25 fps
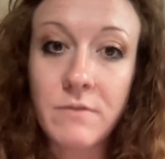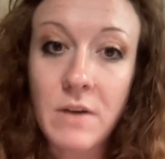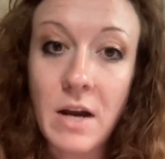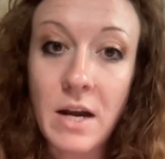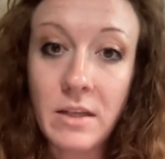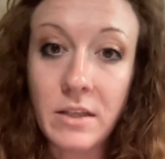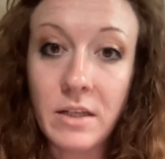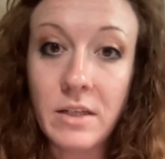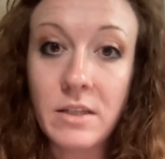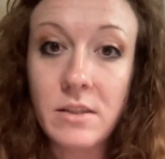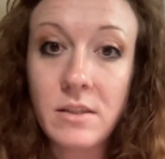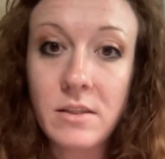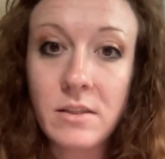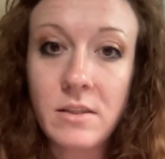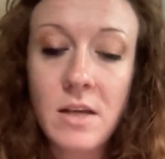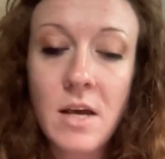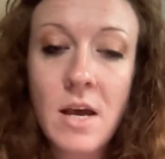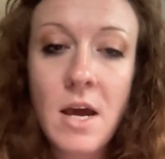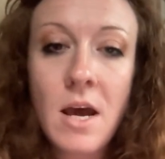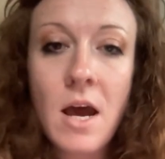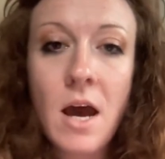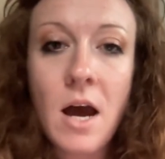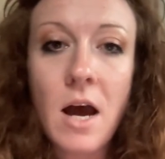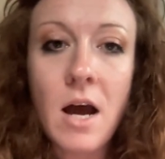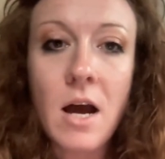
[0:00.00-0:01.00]
violence.
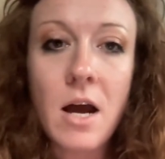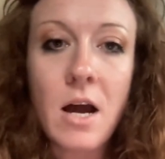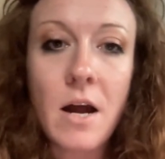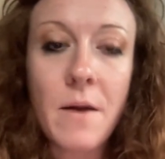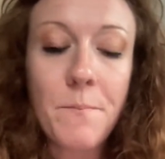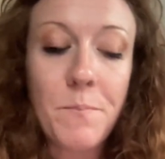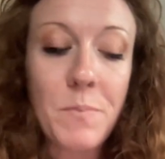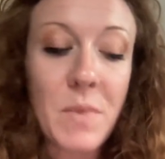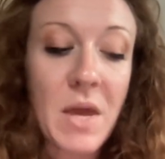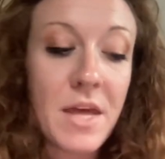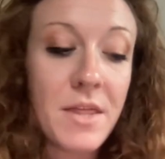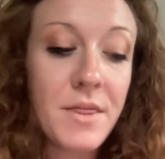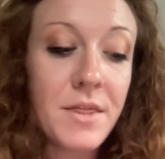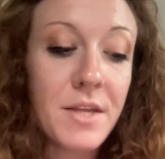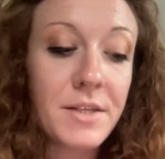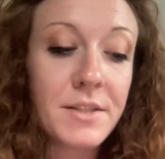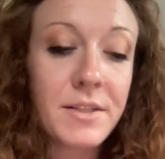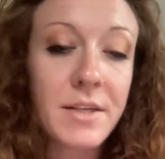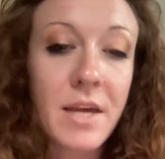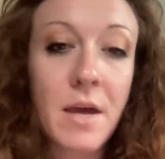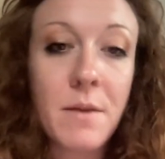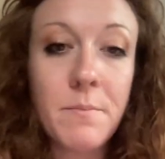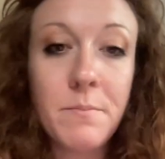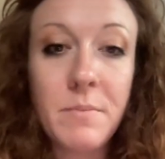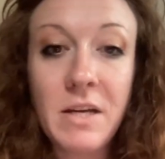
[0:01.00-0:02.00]
And this
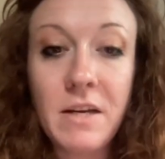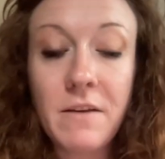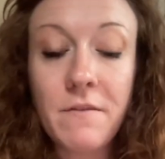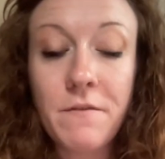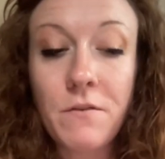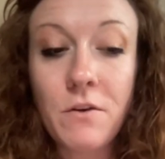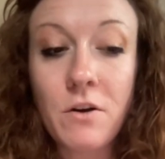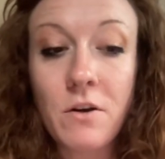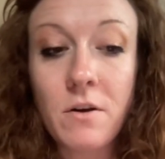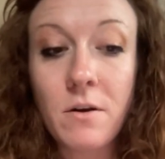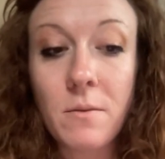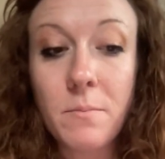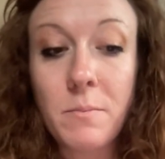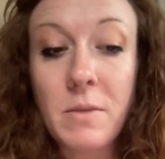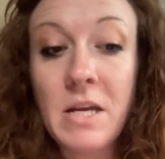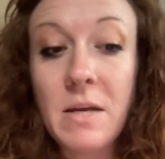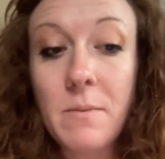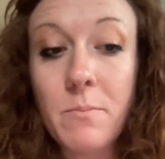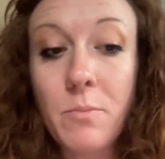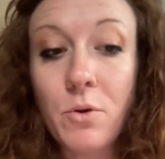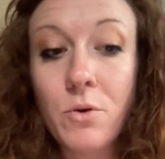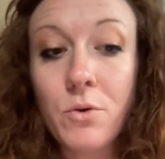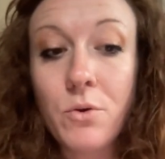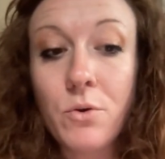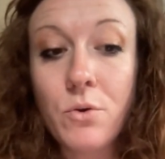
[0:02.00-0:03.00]
can be for
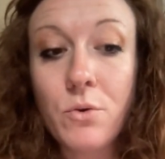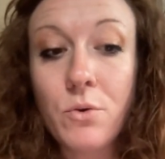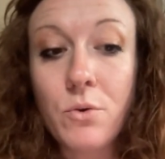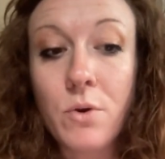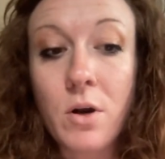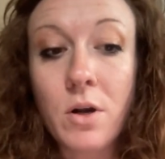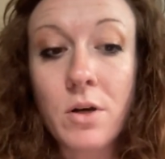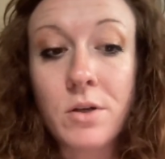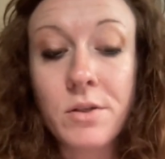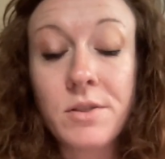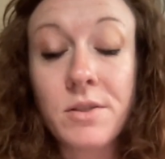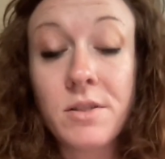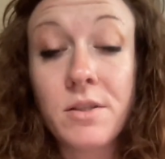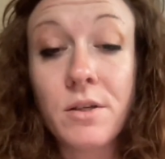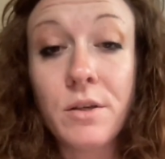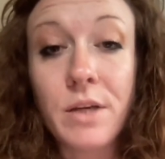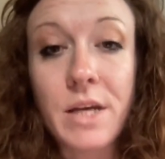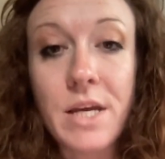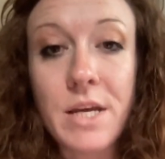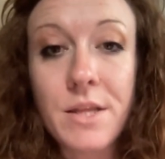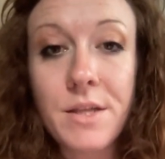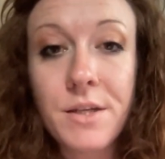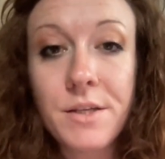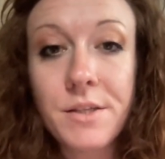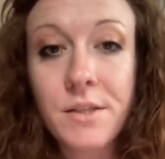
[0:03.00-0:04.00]
people who are still
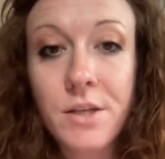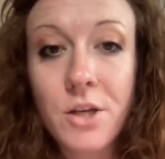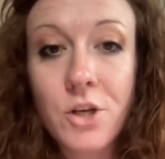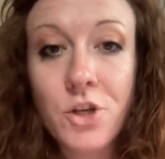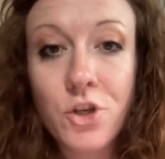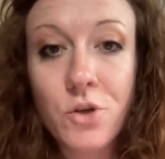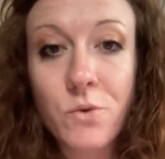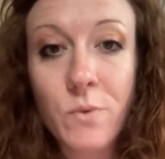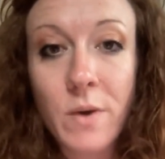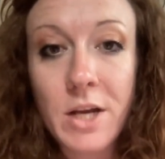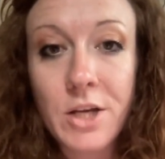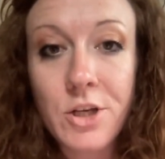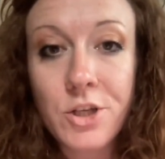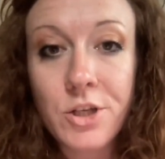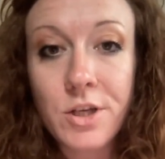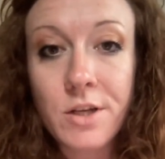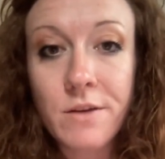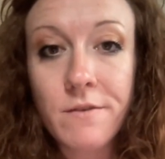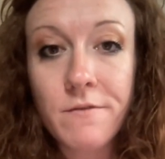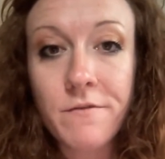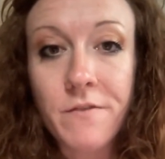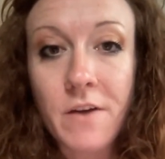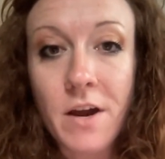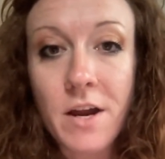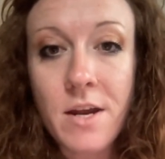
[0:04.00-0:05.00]
in the
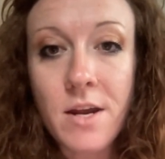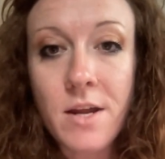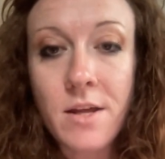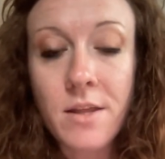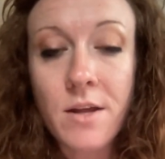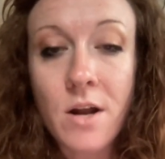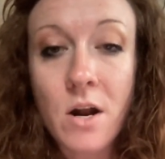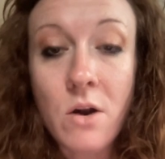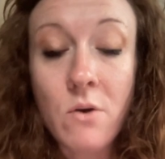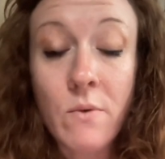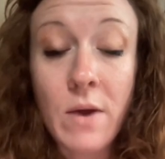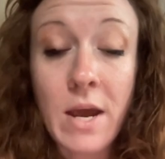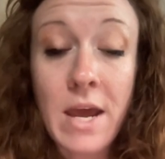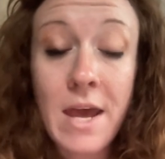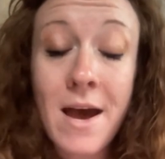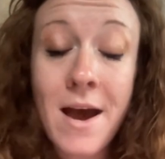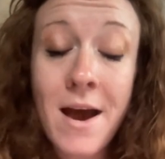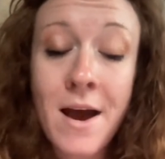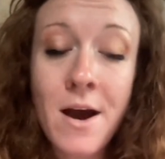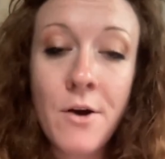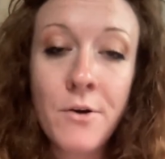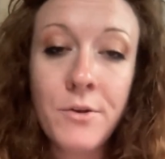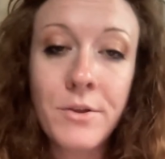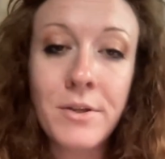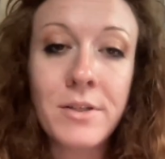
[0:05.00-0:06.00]
situation, finding their way
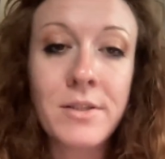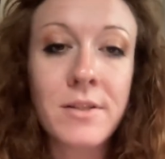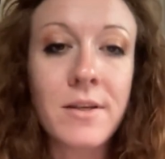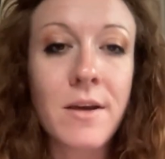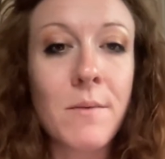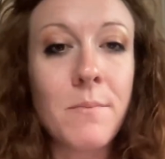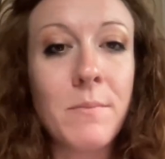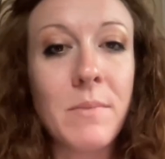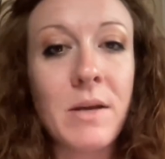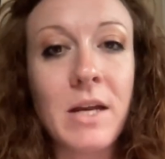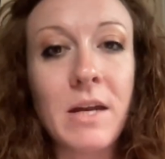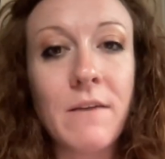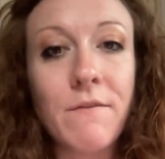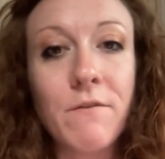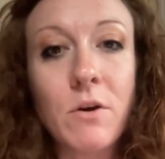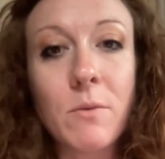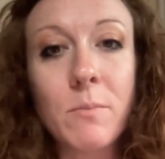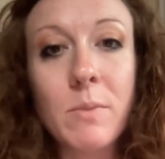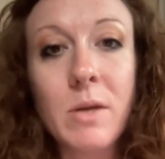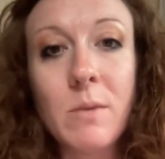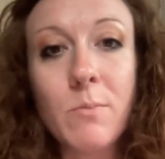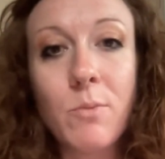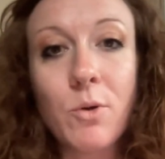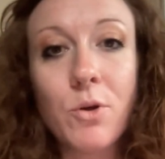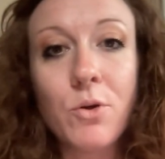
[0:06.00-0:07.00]
out. This can be for
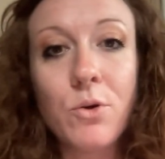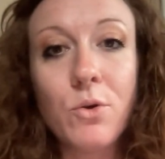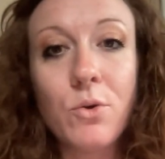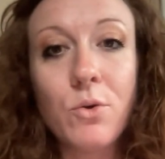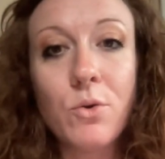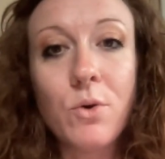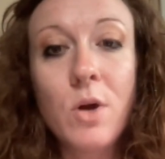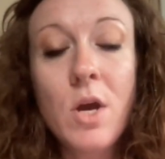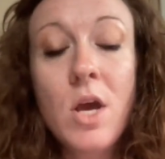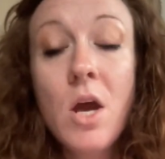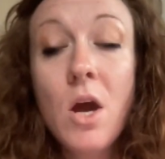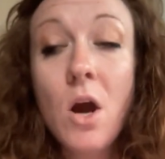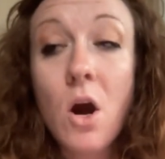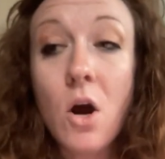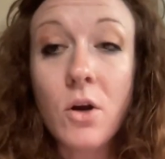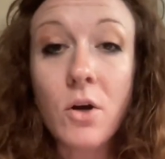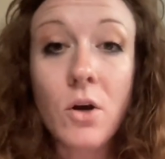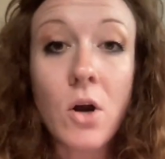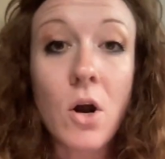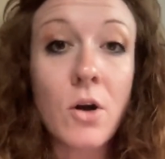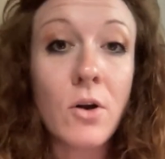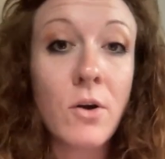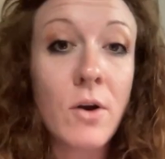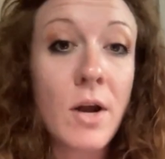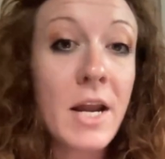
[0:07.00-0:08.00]
people who
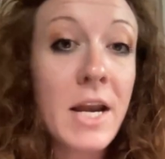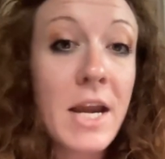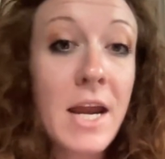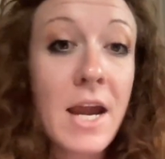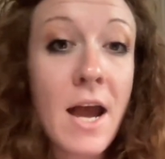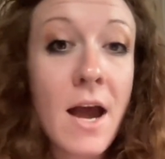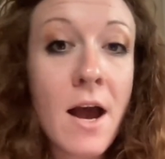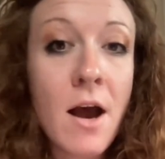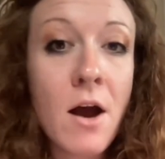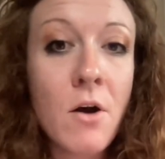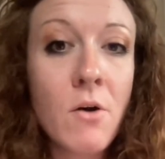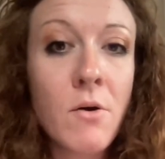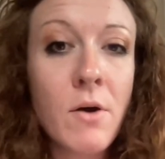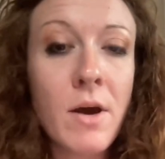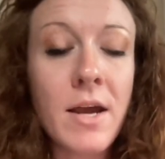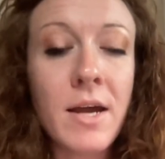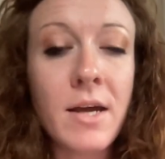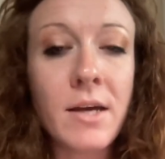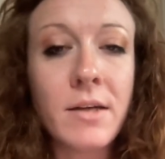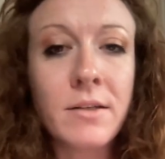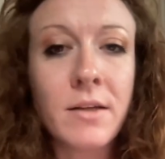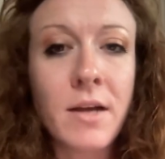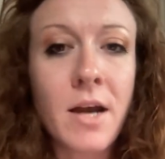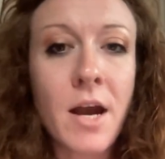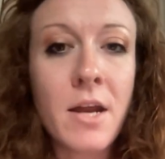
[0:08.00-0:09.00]
are already out
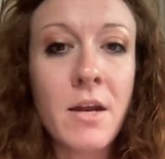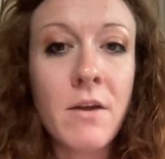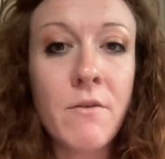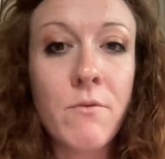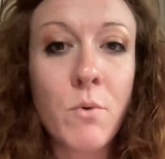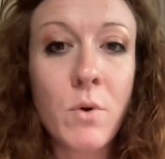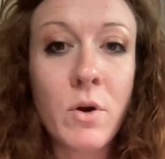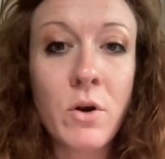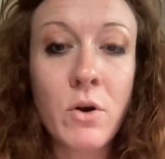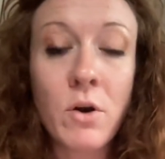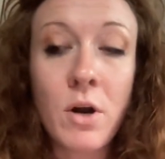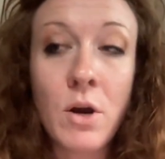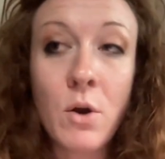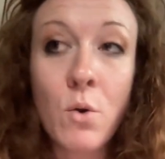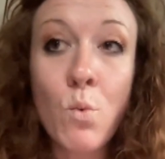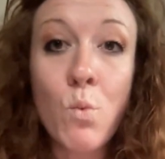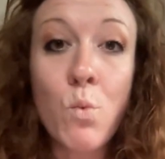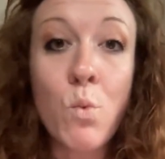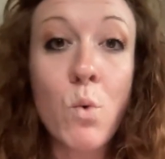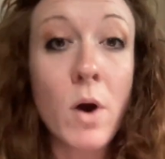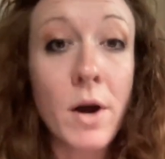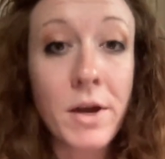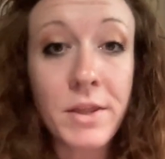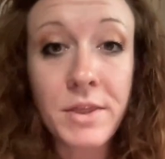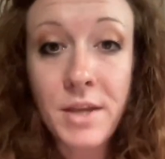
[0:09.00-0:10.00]
and kind of wondering
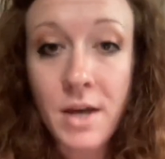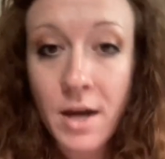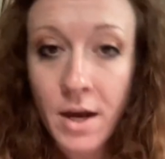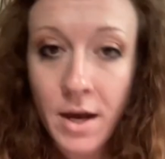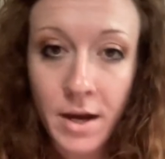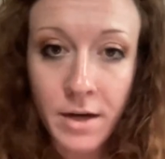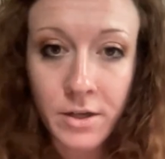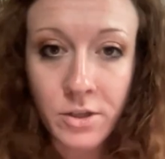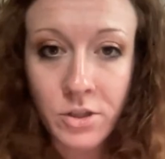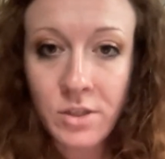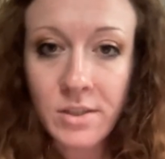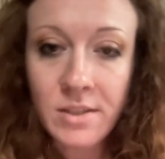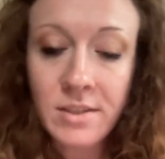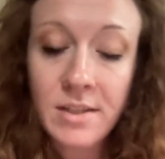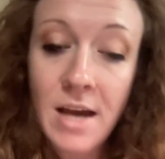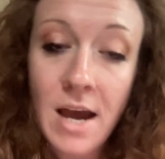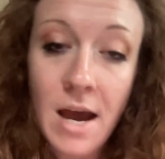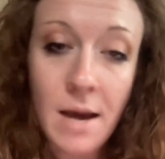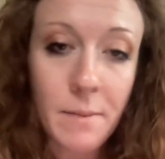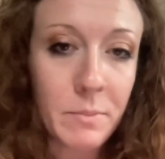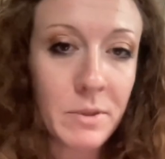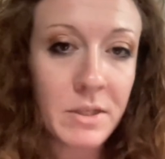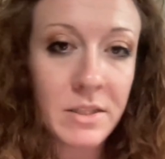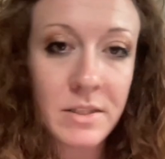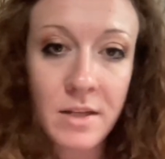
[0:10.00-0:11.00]
what the heck just
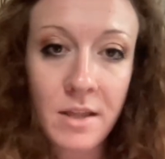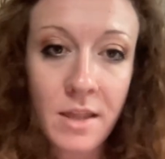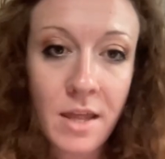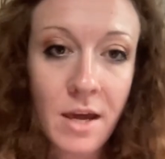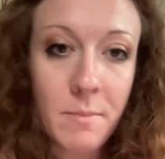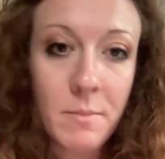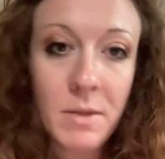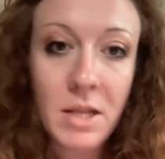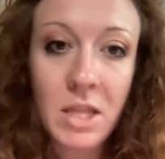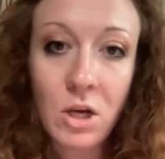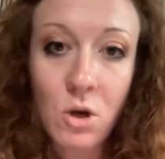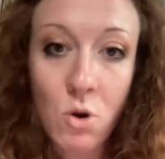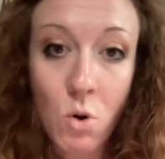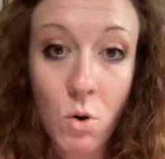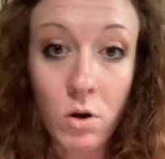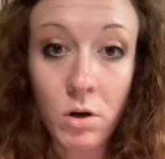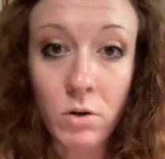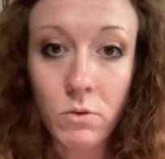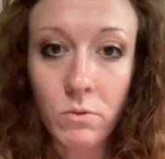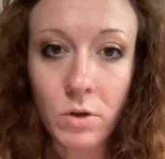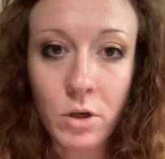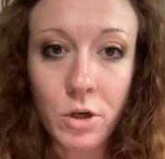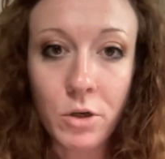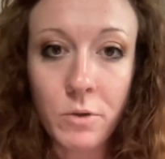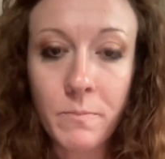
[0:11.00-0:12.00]
happened to them in the
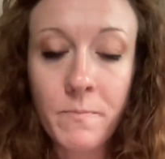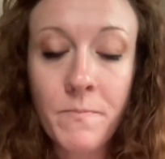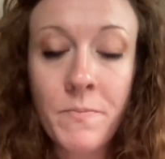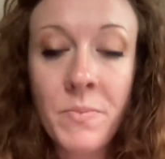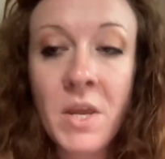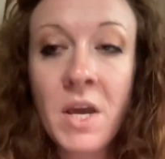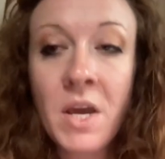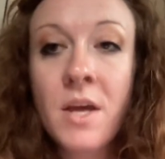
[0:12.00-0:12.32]
courtroom.